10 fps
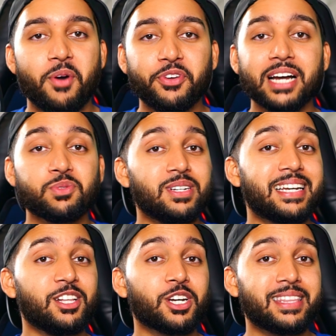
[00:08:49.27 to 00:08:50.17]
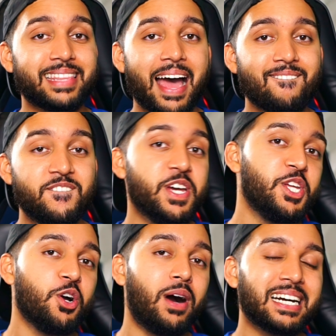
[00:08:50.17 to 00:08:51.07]
if you guys want to take a look at that
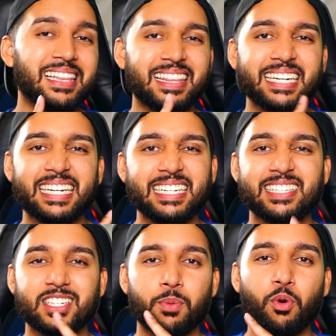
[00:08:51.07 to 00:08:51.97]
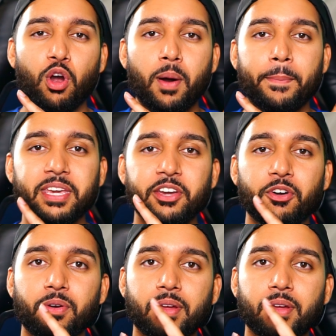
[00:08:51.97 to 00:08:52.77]
video, I'm gonna link it somewhere up here.